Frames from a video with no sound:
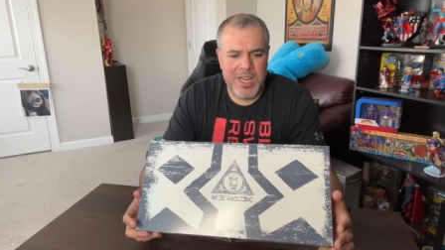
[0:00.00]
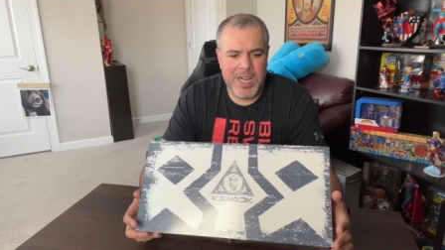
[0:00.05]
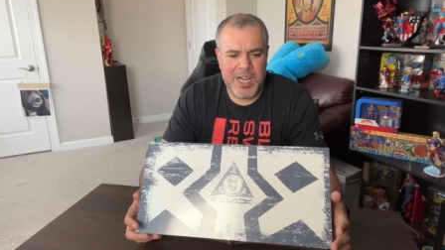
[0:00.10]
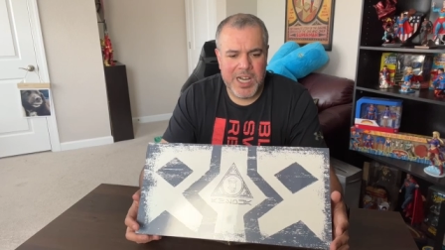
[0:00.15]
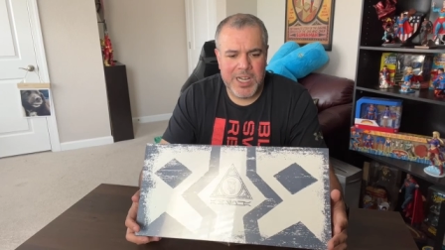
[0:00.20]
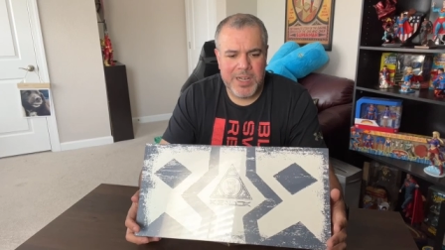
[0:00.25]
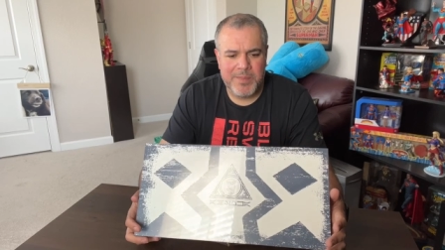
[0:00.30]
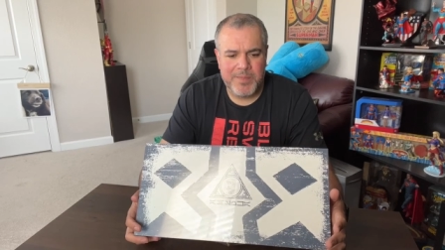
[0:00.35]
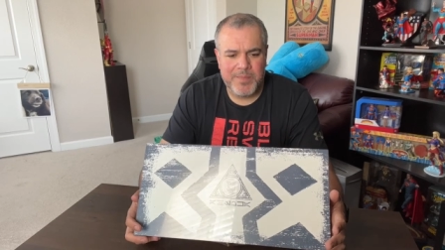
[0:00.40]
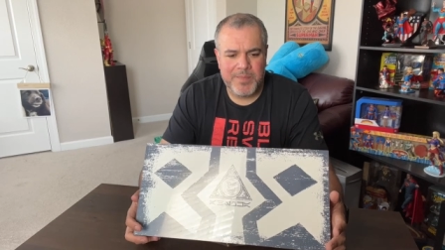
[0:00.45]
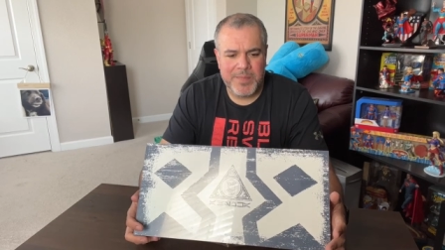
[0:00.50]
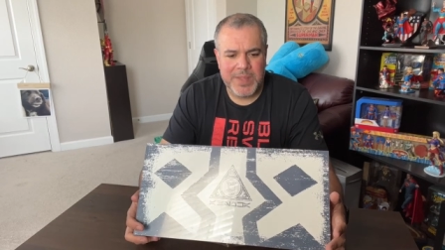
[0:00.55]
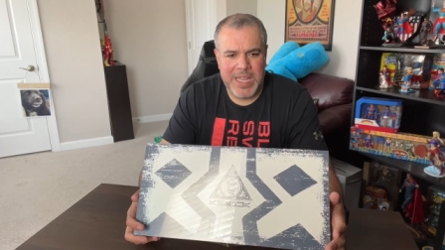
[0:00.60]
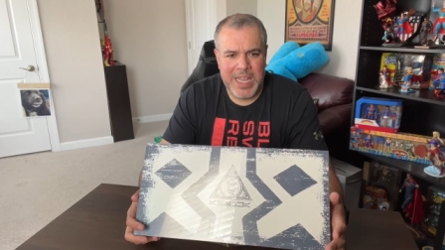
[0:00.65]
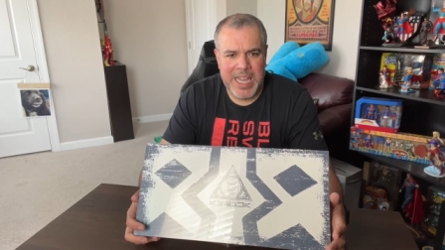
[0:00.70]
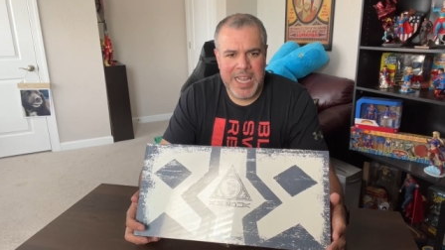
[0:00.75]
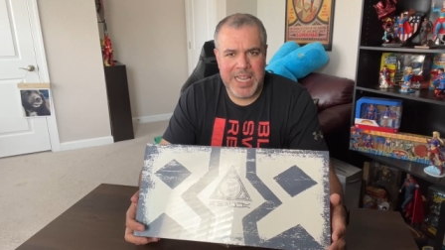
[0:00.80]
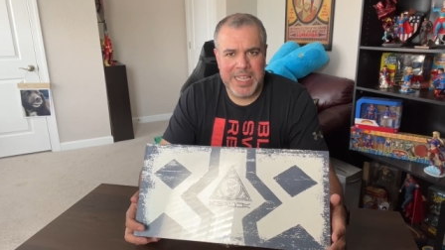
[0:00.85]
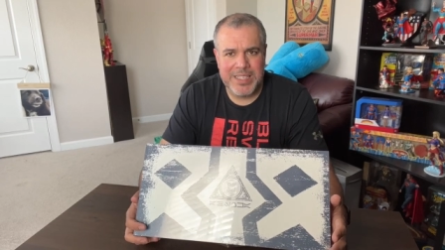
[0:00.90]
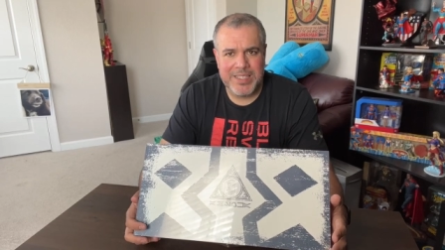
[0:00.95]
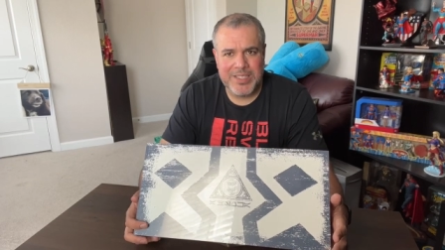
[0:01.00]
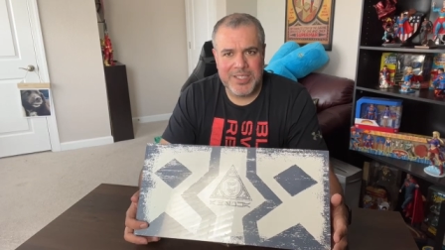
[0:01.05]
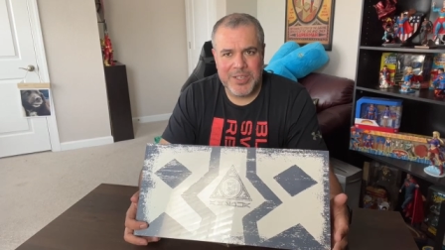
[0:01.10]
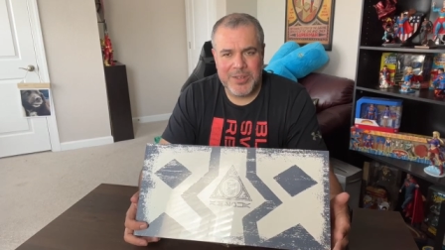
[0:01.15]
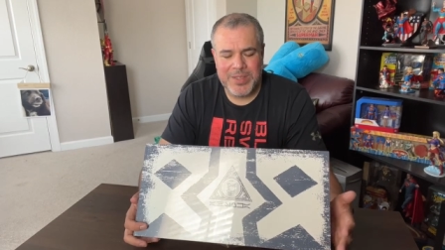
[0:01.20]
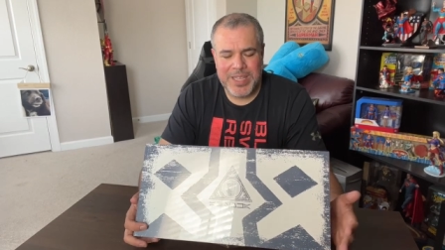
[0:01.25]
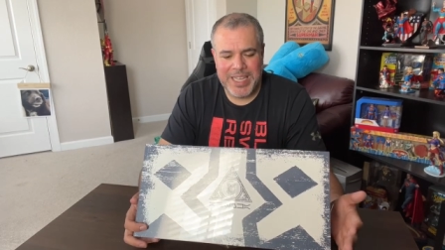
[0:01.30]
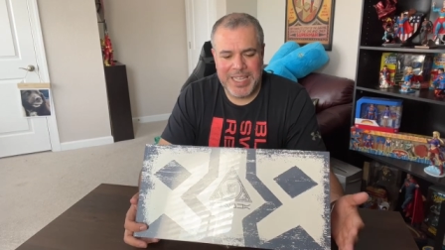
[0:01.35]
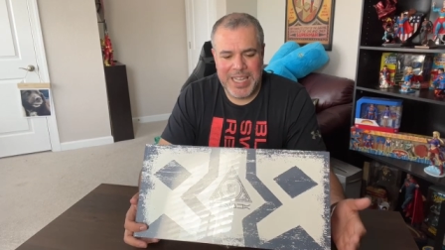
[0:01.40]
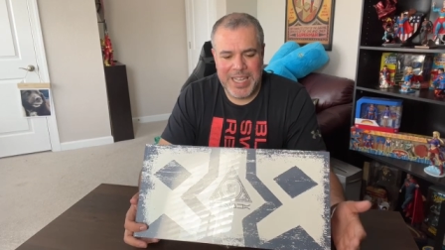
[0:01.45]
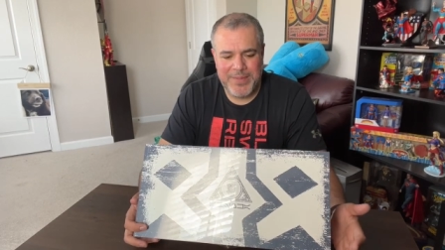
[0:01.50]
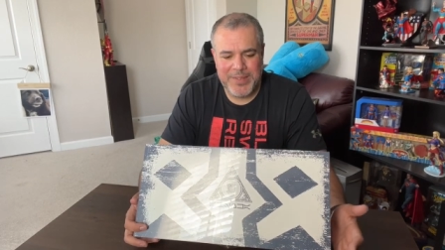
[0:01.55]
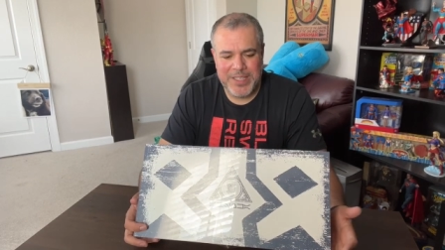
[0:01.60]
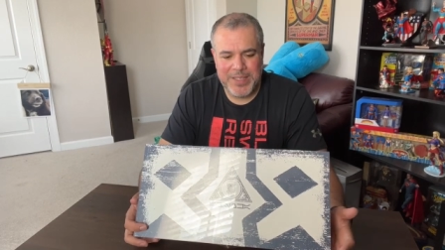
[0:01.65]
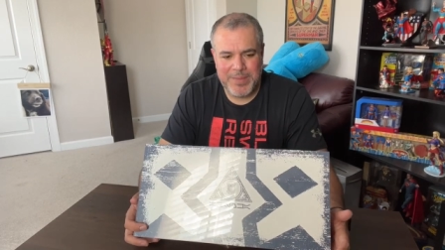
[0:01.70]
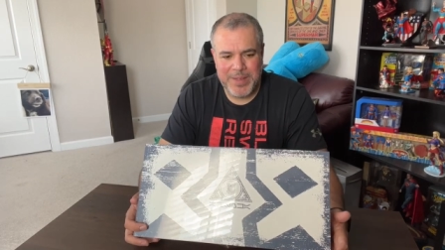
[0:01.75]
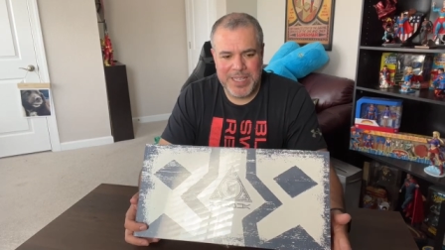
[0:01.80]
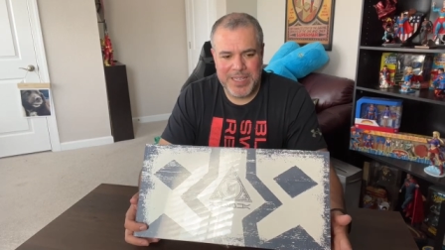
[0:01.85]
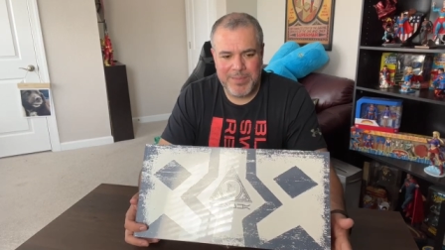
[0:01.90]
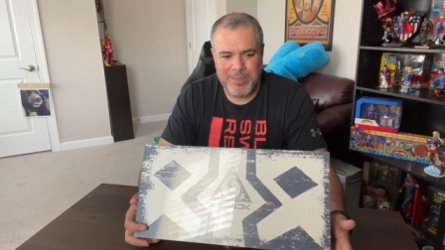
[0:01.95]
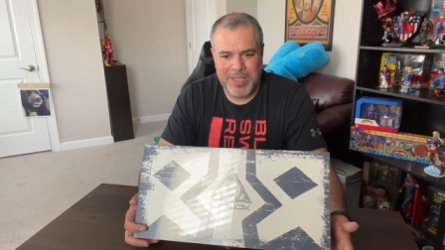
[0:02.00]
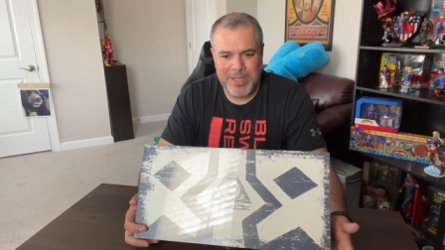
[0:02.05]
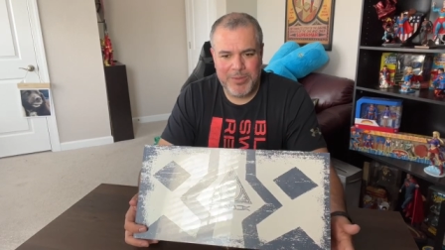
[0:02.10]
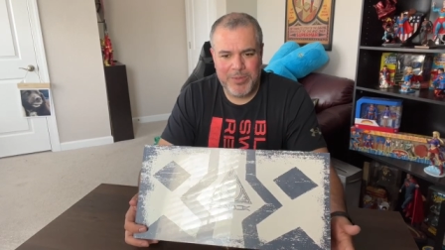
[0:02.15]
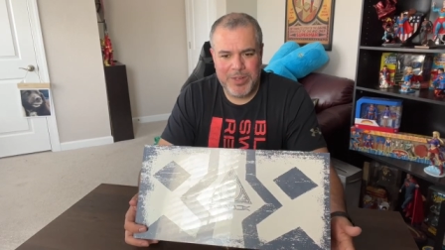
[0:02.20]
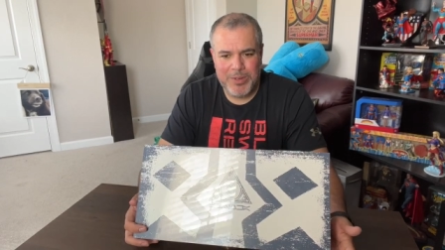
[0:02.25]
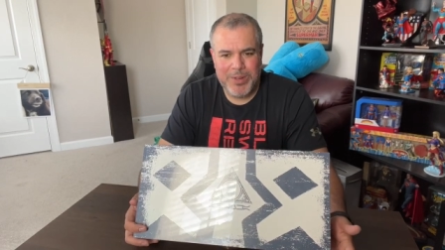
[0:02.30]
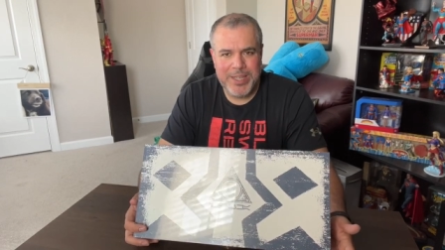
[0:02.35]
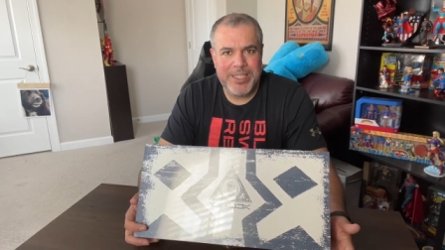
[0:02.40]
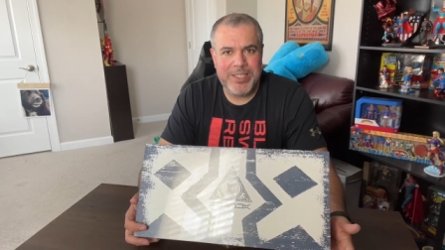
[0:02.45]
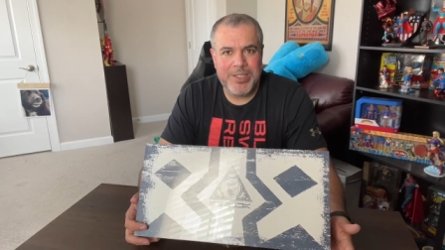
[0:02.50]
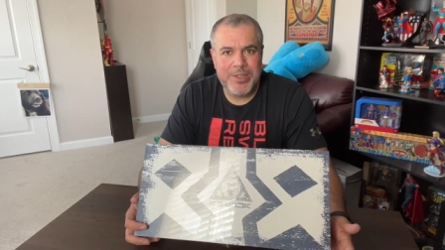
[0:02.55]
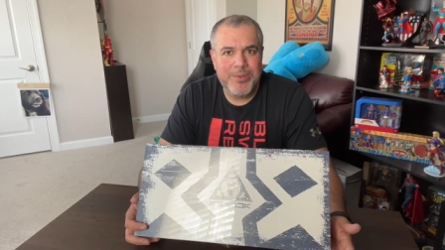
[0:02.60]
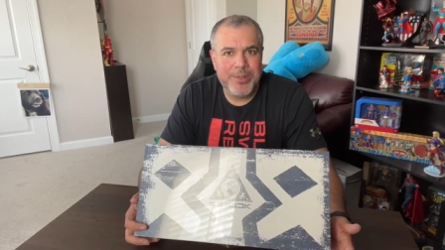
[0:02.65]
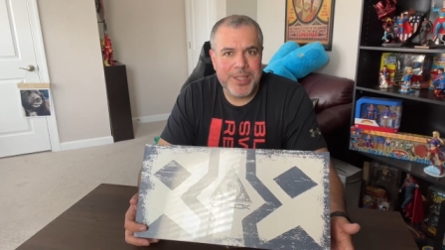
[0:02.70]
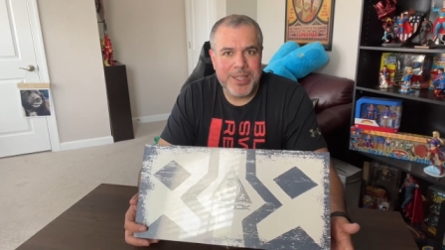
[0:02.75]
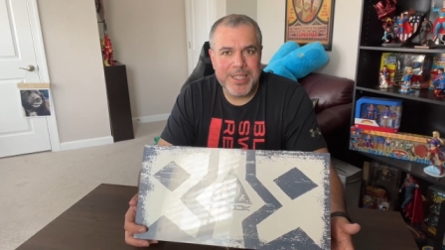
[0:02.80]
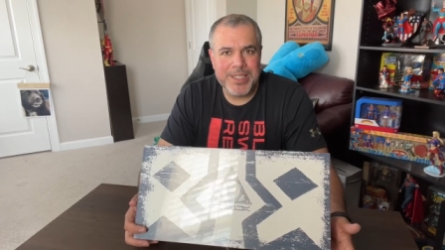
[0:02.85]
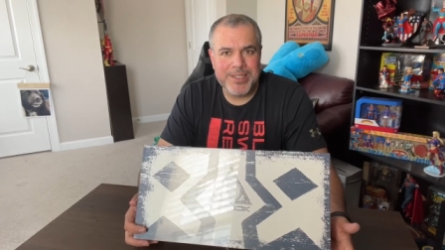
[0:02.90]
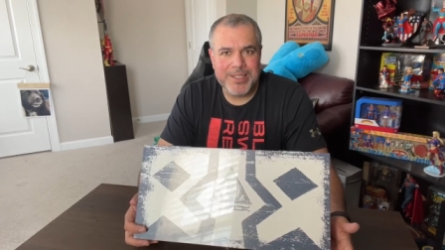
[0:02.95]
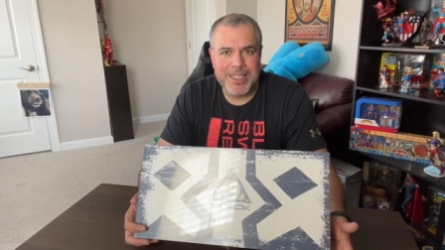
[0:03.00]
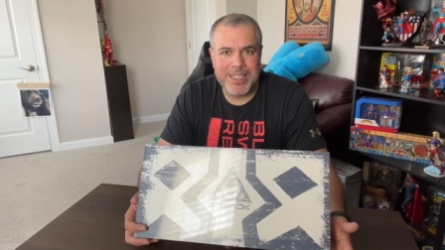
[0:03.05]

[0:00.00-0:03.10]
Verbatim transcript: Um, and so they gave it to me, and I'm like, what do I do with this?